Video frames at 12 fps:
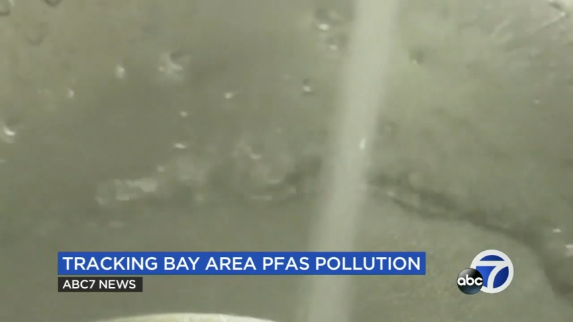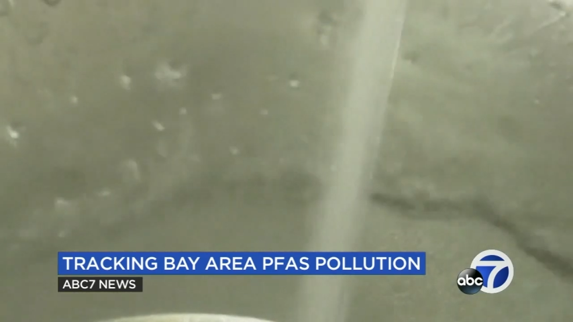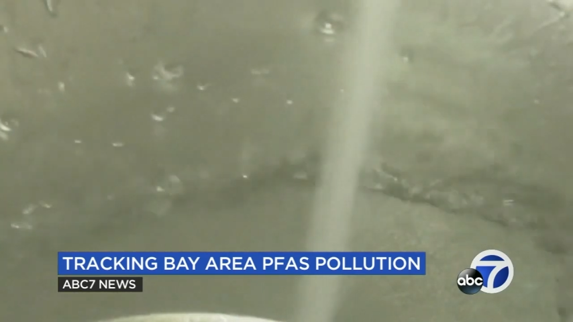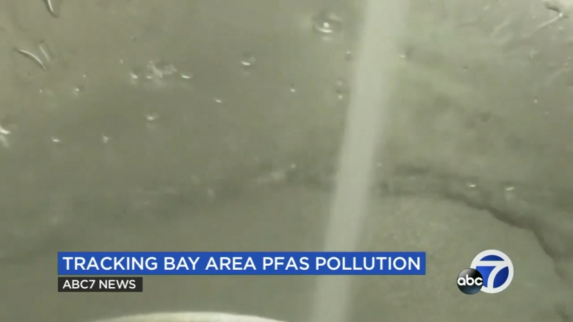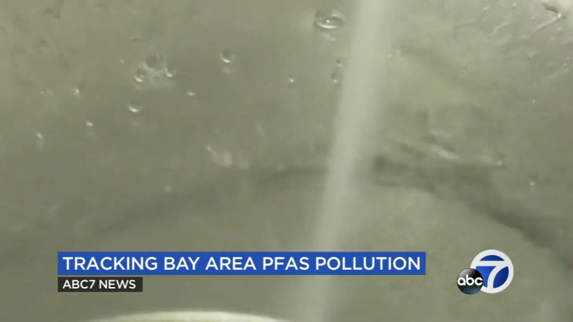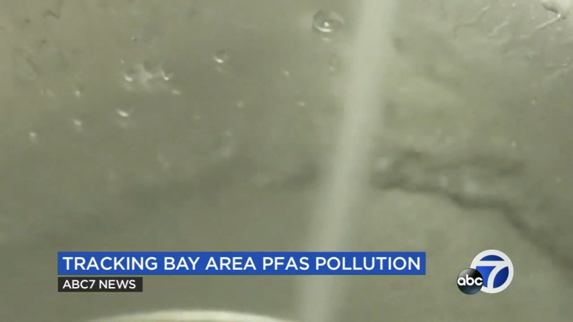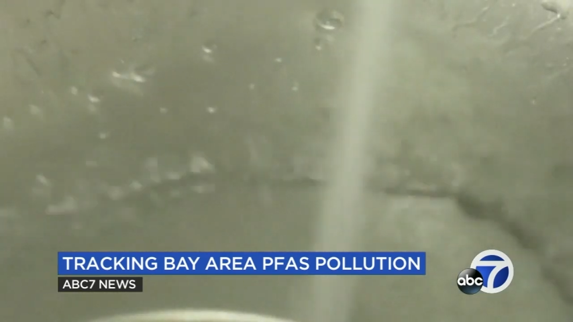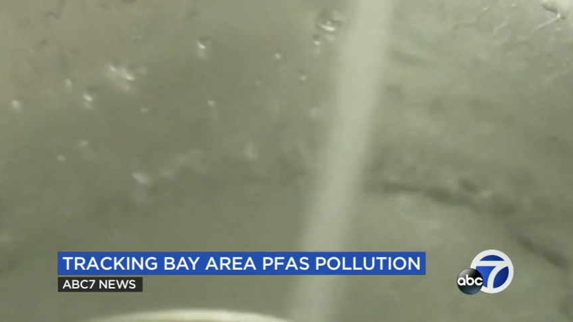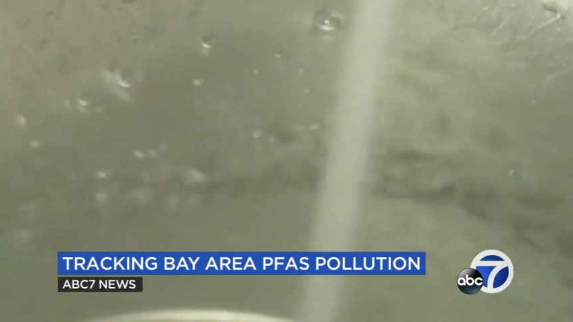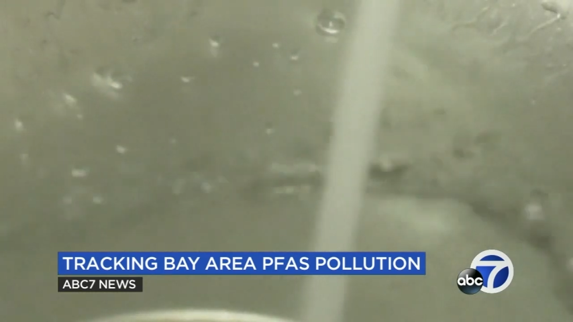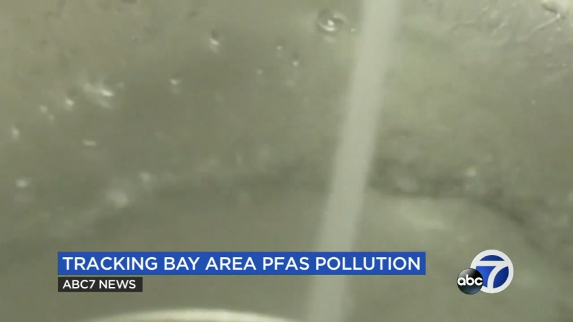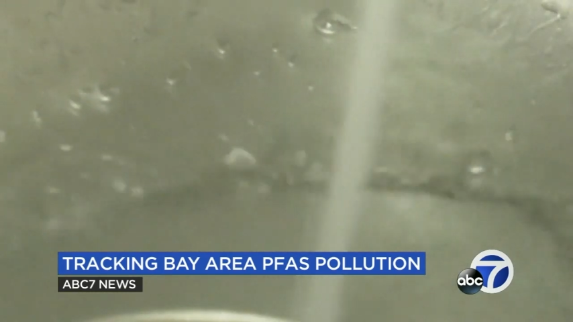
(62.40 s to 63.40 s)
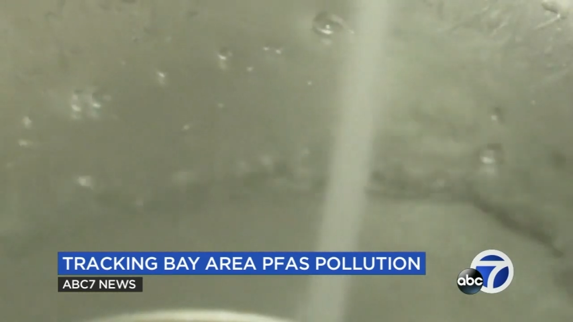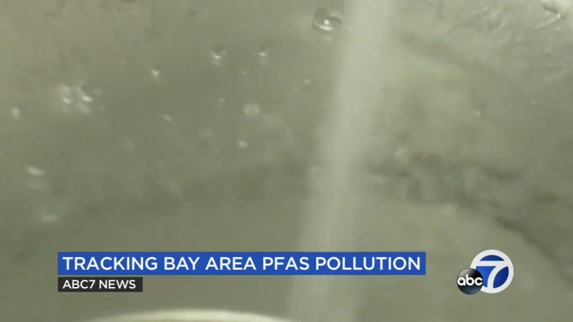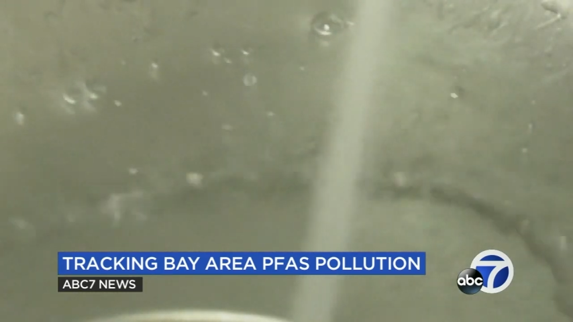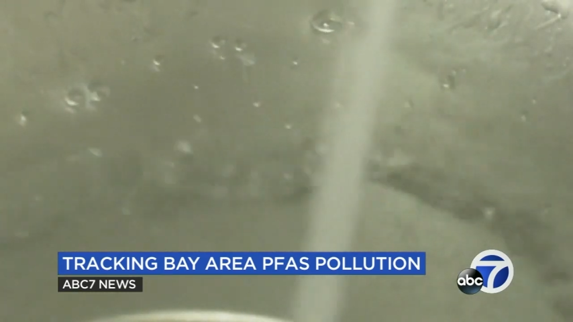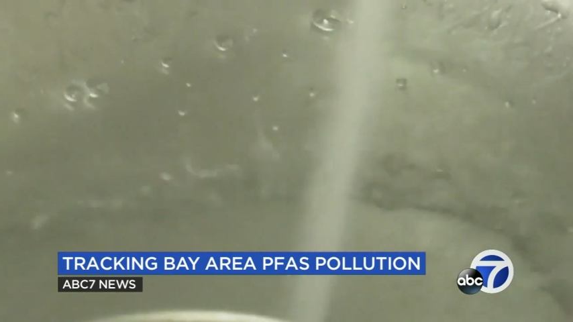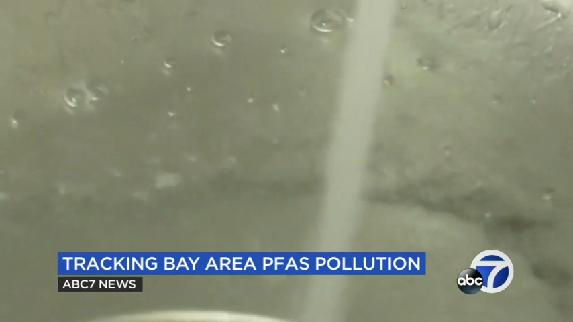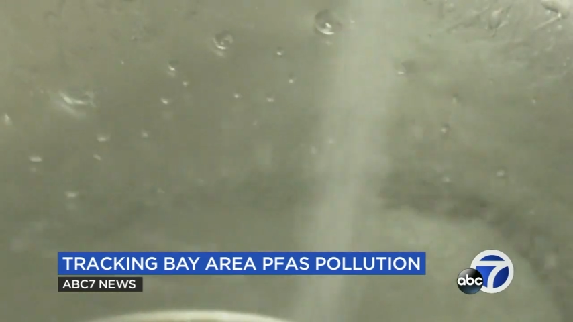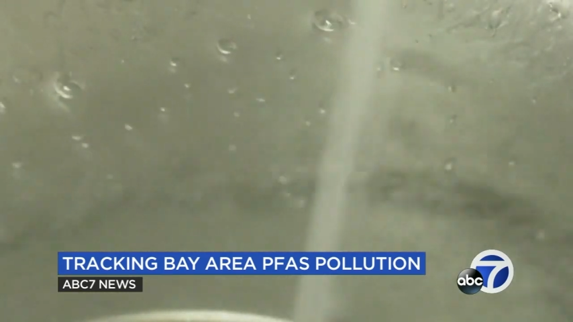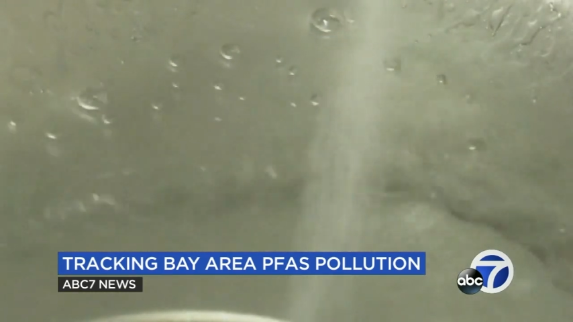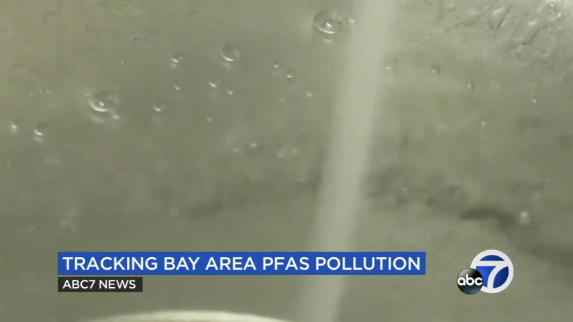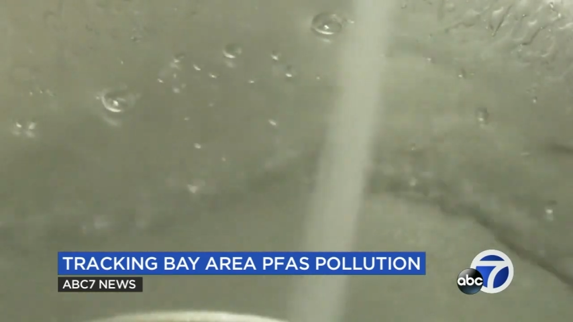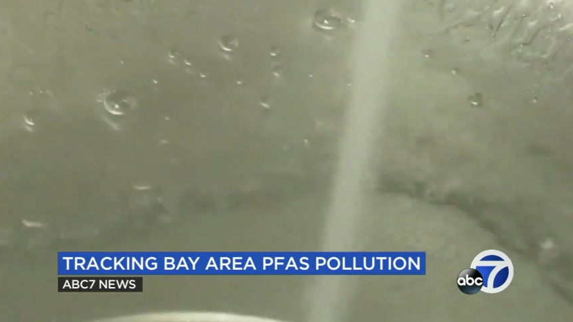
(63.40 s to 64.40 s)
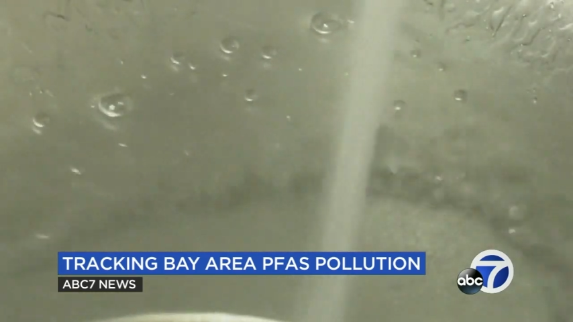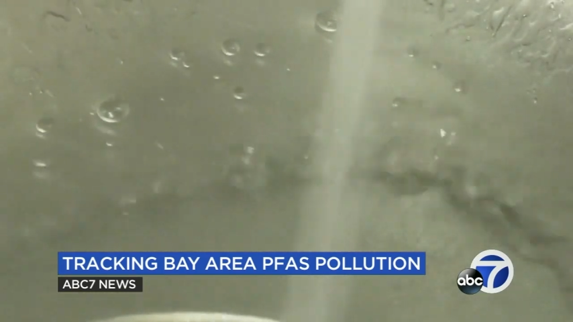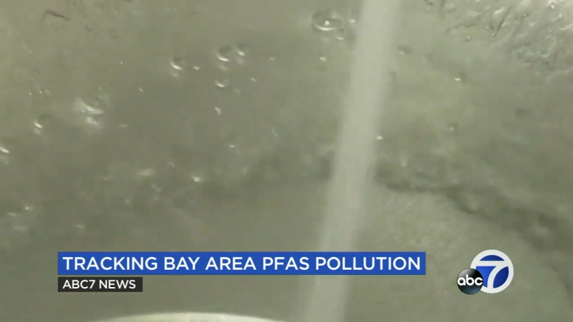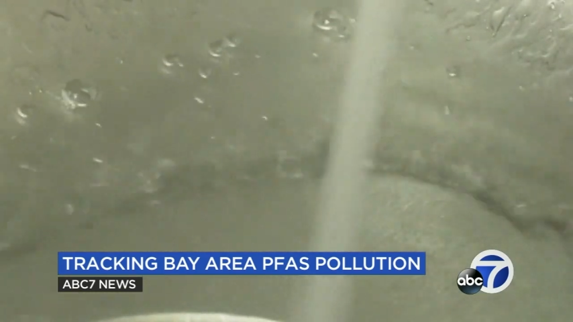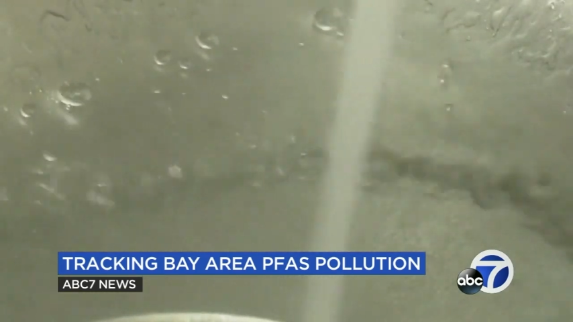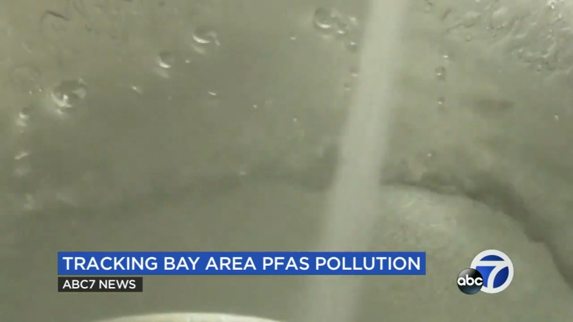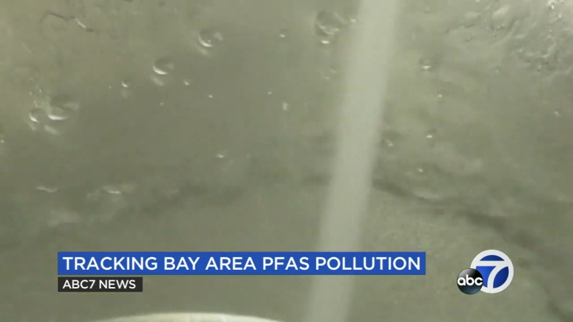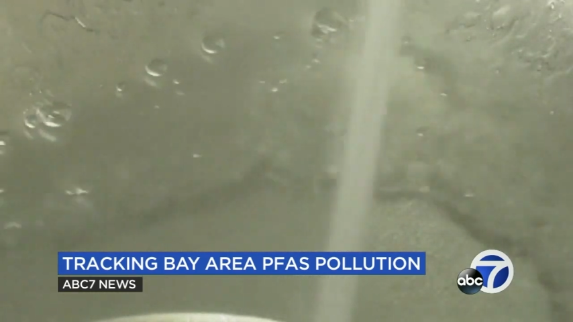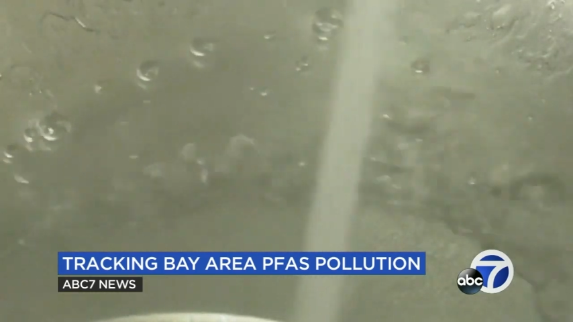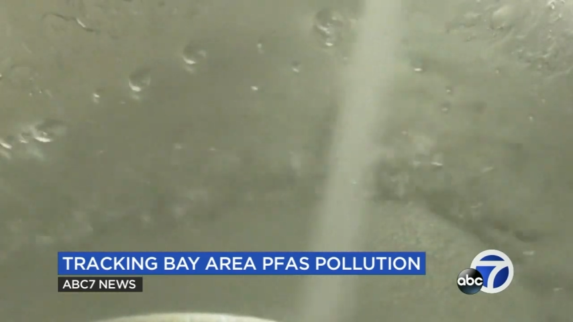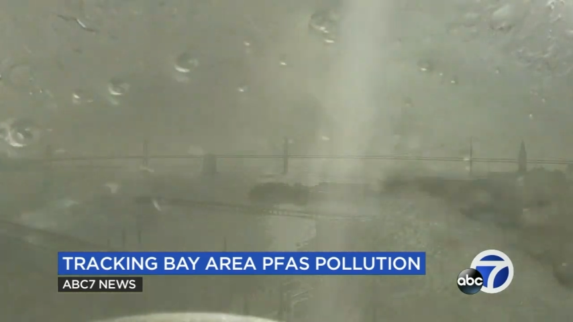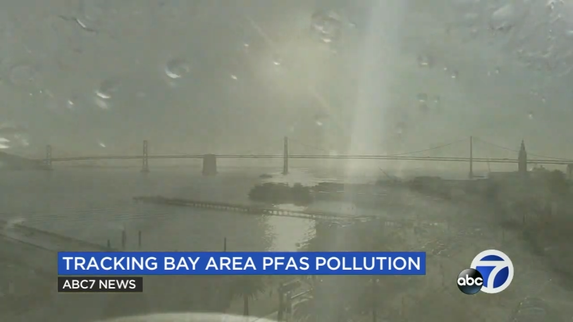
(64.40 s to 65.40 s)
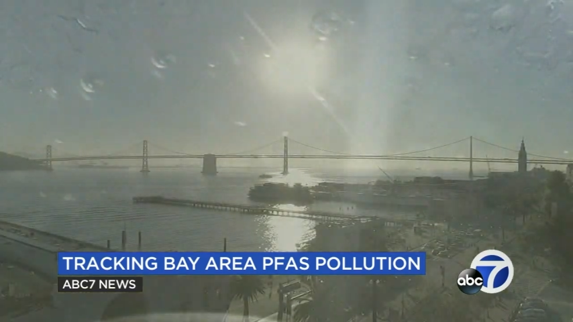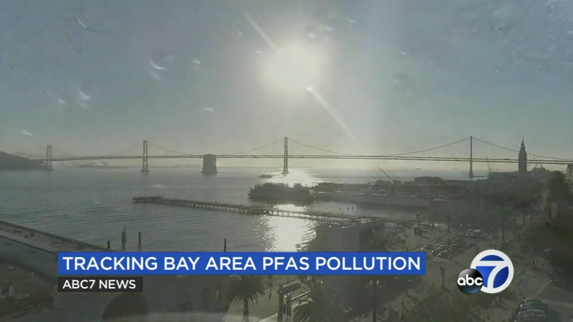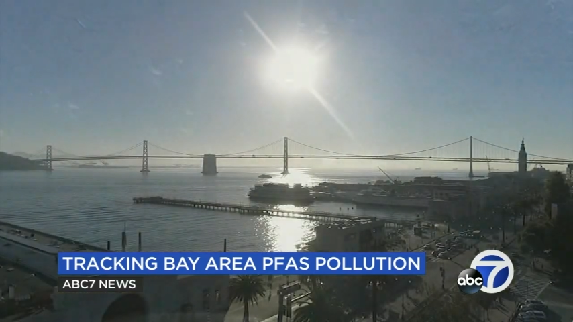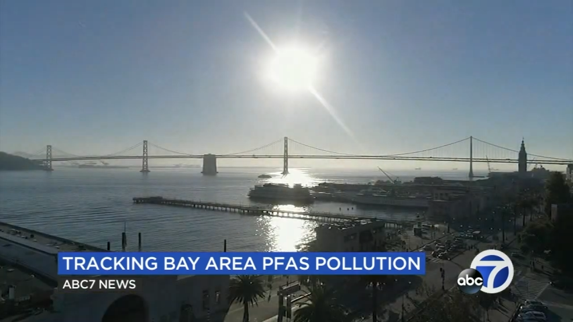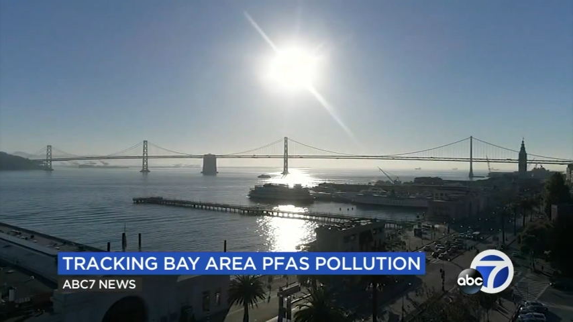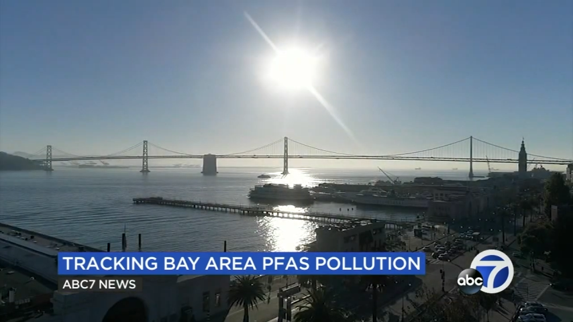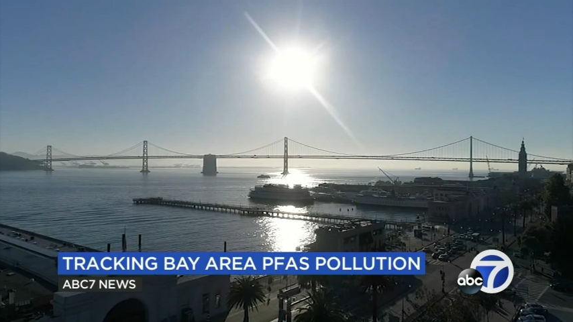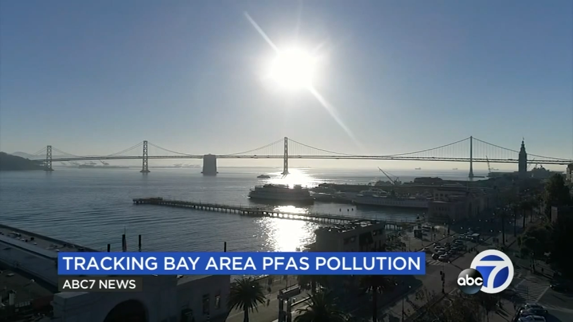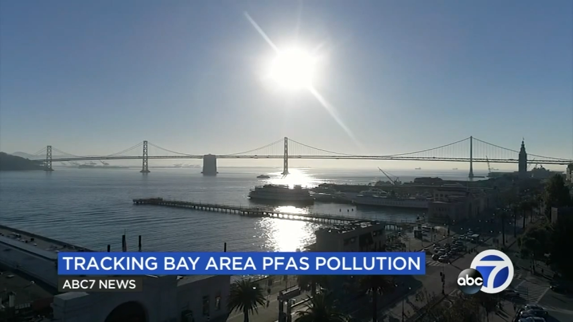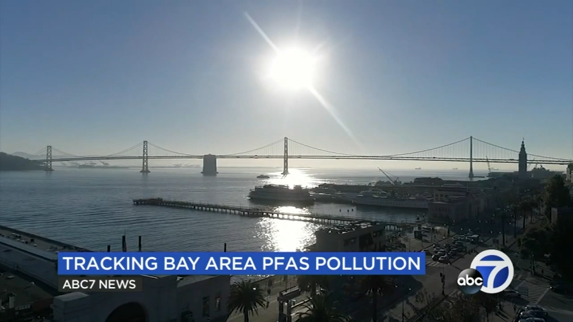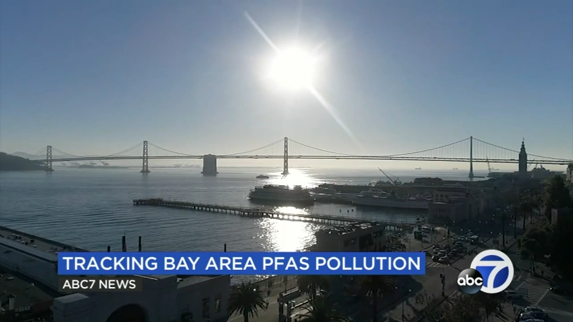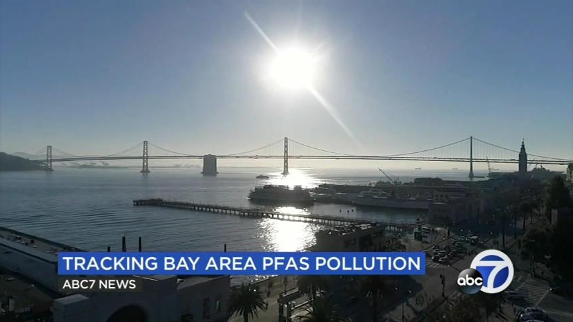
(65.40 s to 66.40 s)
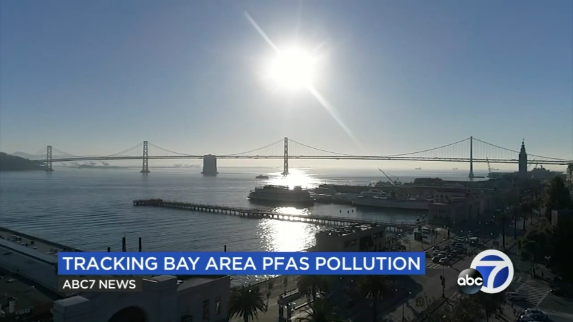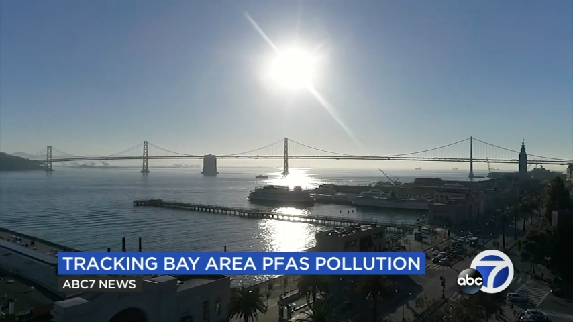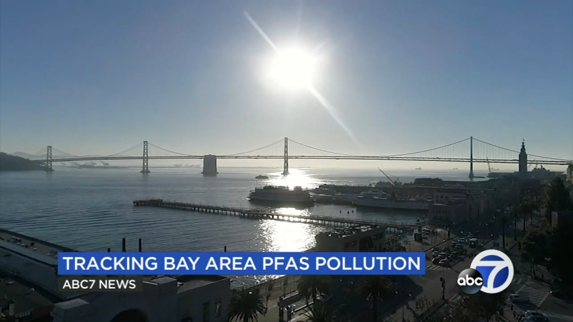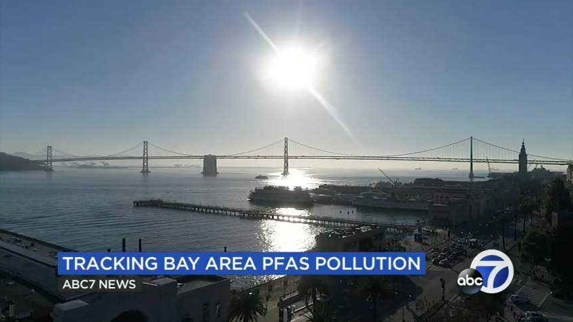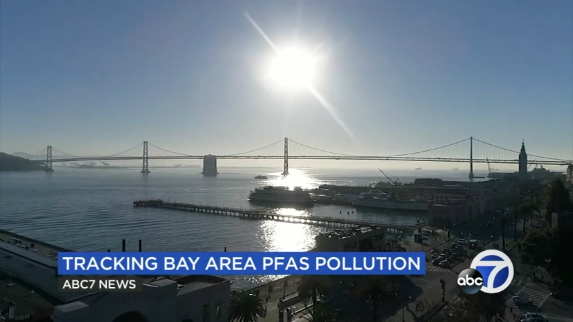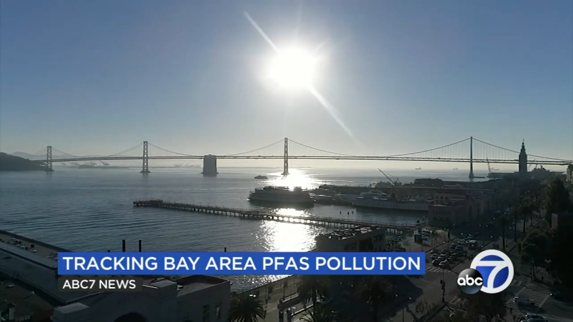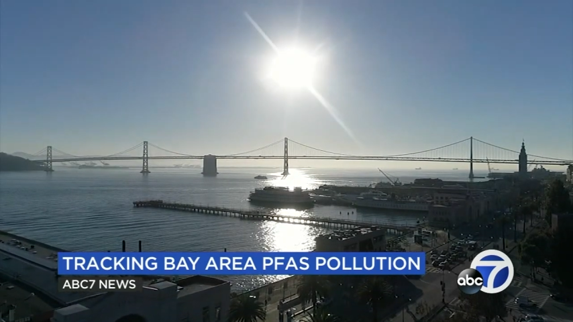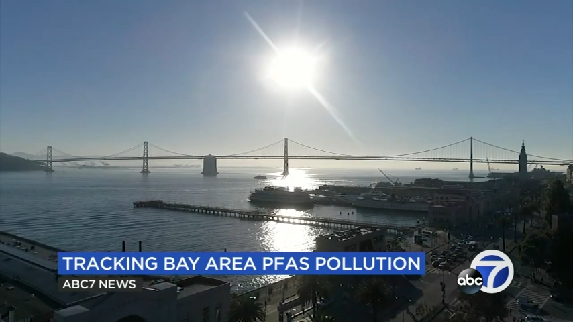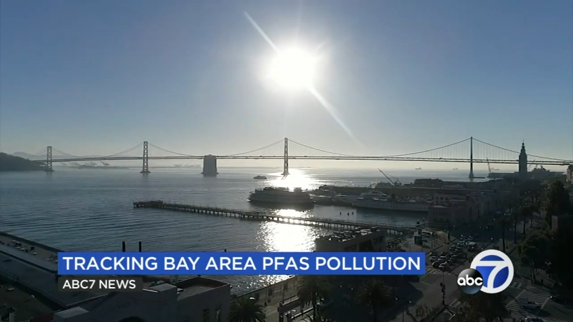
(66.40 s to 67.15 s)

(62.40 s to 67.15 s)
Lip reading: (no speaker visible)